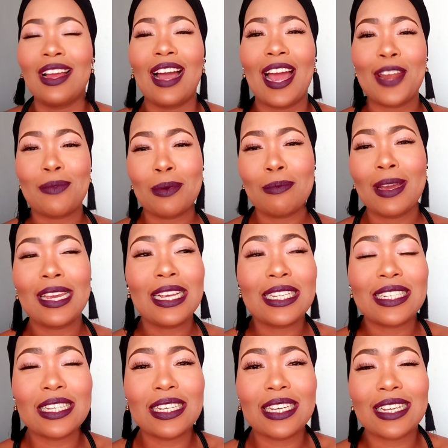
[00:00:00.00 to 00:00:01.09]
I remember
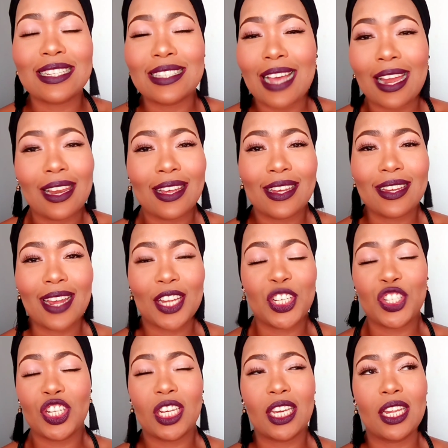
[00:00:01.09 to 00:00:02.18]
eating a salad and
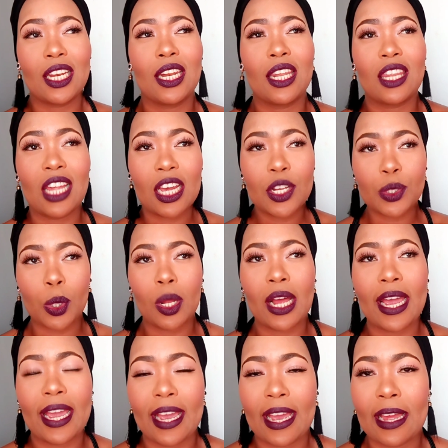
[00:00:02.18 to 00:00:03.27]
chicken. That is all
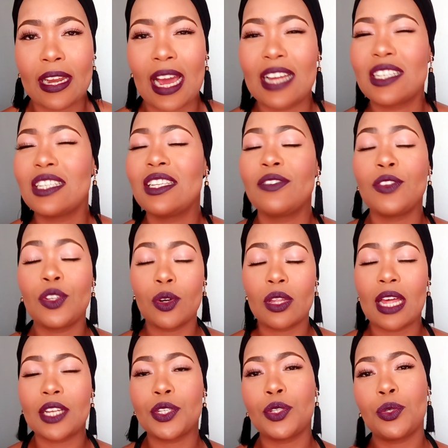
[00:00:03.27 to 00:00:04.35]
I had. I didn't even know
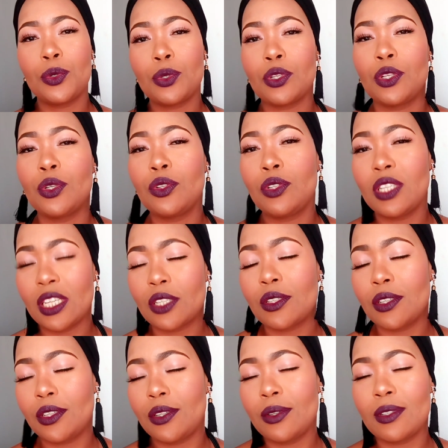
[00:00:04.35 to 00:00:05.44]
that you you need
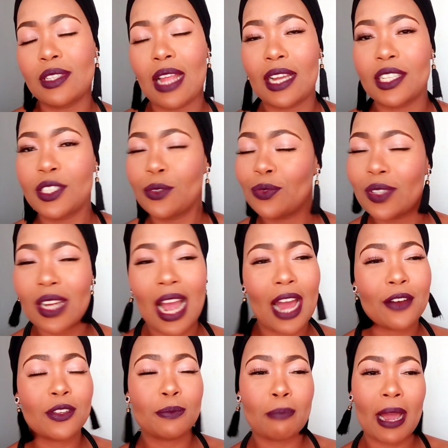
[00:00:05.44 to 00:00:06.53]
to use like different
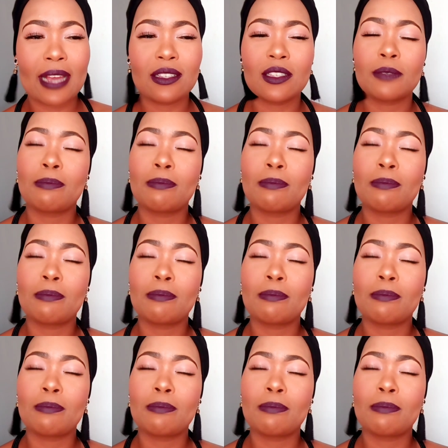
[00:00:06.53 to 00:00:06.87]
kind of spices.